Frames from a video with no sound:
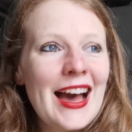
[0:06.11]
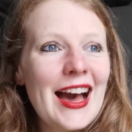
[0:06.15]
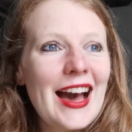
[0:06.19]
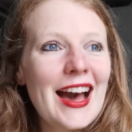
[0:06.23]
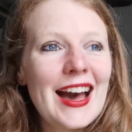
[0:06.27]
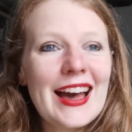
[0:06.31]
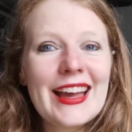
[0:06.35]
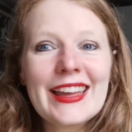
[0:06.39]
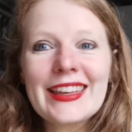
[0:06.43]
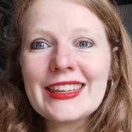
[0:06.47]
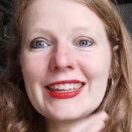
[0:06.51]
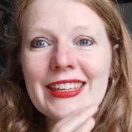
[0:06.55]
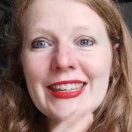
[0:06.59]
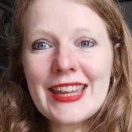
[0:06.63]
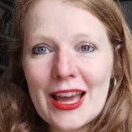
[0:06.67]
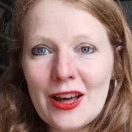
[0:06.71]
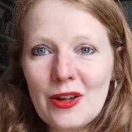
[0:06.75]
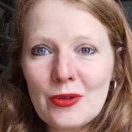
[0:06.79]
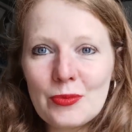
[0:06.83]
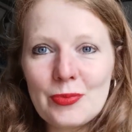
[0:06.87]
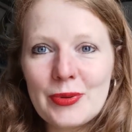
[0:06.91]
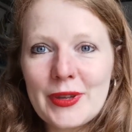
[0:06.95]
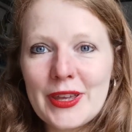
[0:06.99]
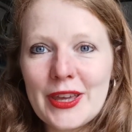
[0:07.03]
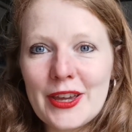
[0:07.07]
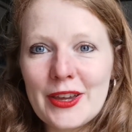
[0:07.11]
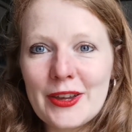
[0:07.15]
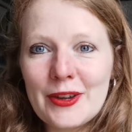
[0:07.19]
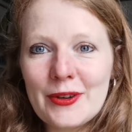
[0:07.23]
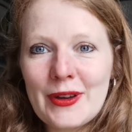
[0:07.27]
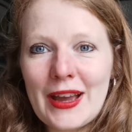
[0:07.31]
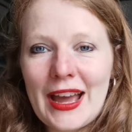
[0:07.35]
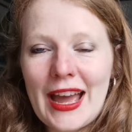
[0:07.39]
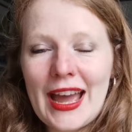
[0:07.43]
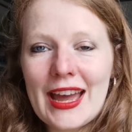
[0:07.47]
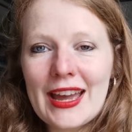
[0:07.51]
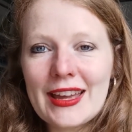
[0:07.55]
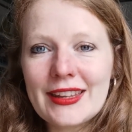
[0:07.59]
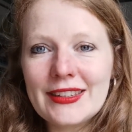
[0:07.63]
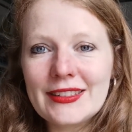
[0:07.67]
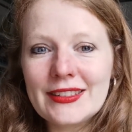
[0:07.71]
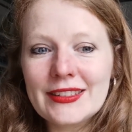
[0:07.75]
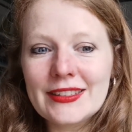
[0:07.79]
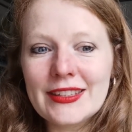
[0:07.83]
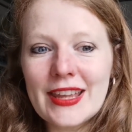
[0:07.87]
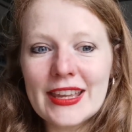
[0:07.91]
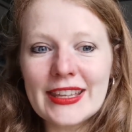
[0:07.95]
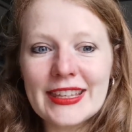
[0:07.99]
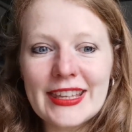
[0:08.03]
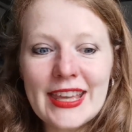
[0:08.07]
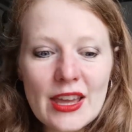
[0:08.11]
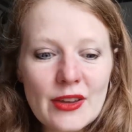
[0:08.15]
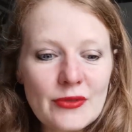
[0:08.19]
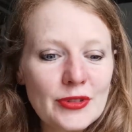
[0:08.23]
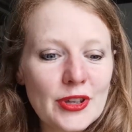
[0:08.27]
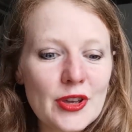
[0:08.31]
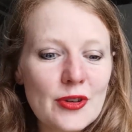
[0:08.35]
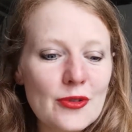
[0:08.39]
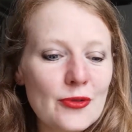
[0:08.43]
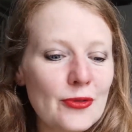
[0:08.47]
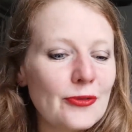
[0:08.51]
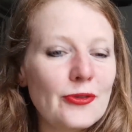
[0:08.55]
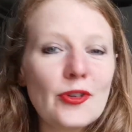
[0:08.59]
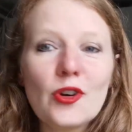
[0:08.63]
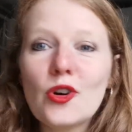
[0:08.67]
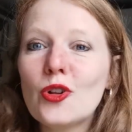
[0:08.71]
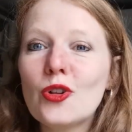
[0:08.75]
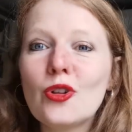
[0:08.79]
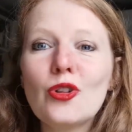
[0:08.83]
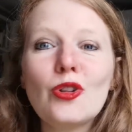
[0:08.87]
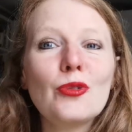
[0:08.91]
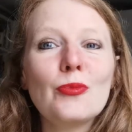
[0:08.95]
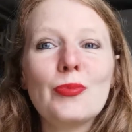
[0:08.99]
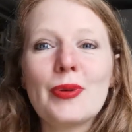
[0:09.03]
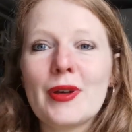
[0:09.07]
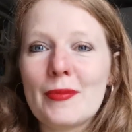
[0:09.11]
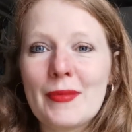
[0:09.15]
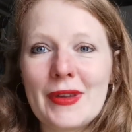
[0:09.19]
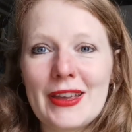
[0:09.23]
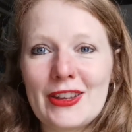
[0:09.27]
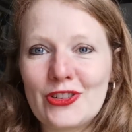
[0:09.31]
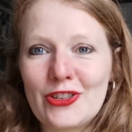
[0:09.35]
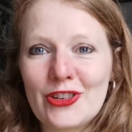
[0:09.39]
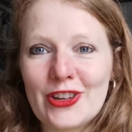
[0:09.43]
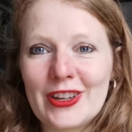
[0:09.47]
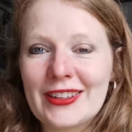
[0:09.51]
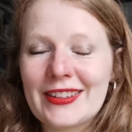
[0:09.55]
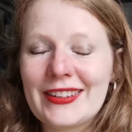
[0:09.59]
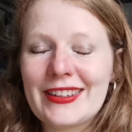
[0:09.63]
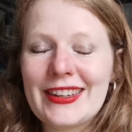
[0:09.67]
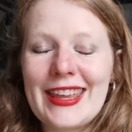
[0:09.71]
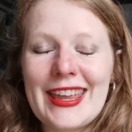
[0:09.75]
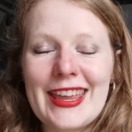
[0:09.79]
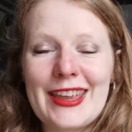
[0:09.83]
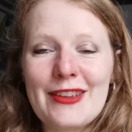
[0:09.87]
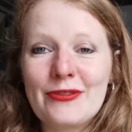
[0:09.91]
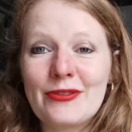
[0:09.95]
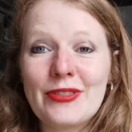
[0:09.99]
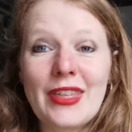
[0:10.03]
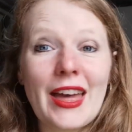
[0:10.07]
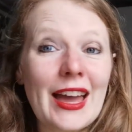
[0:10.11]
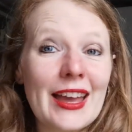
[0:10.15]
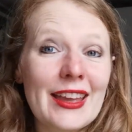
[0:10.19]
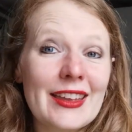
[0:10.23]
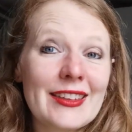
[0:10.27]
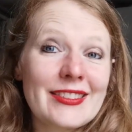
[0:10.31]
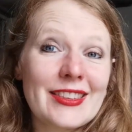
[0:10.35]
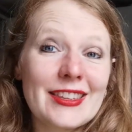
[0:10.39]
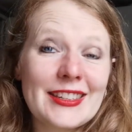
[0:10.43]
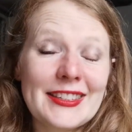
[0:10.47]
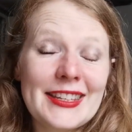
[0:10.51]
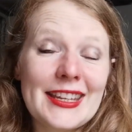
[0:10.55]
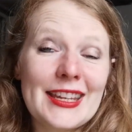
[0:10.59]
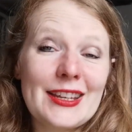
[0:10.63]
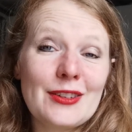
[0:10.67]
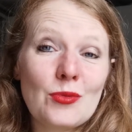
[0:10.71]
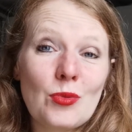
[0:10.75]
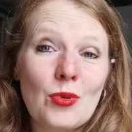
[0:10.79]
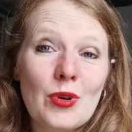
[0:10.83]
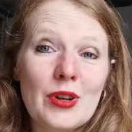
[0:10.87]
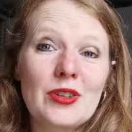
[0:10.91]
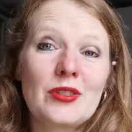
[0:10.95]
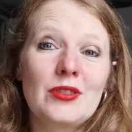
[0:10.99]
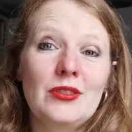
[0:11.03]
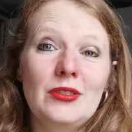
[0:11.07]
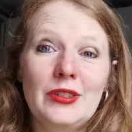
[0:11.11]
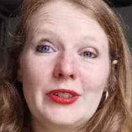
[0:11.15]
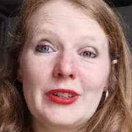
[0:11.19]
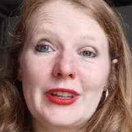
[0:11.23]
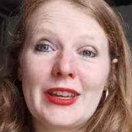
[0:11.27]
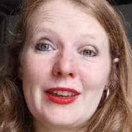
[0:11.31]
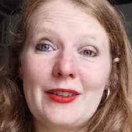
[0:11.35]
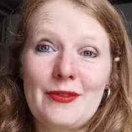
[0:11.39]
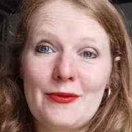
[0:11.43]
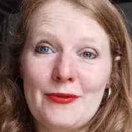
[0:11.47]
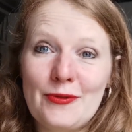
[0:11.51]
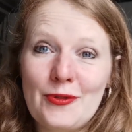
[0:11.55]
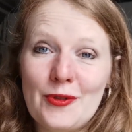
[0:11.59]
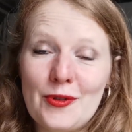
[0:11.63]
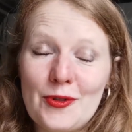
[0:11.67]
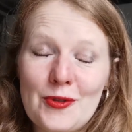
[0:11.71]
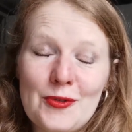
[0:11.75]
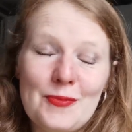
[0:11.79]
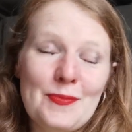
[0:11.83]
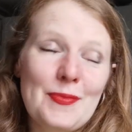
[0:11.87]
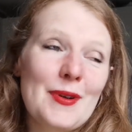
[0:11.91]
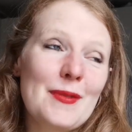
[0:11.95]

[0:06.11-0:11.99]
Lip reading: I can help you and give you full permission if that is indeed what you're looking for,